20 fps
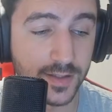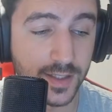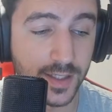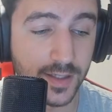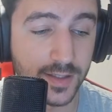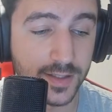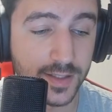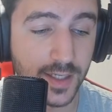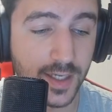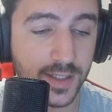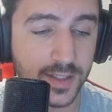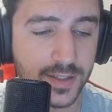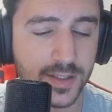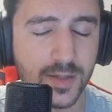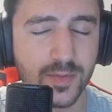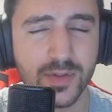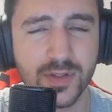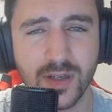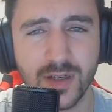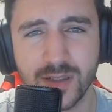the LCS? The
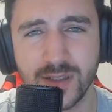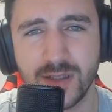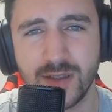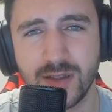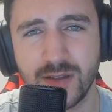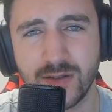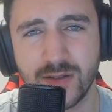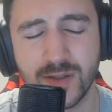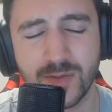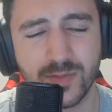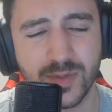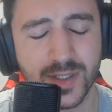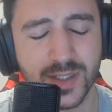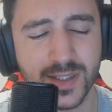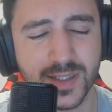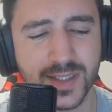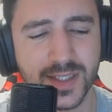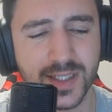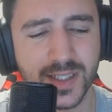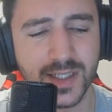production looks pretty
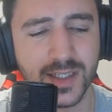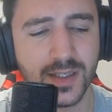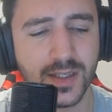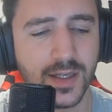silly.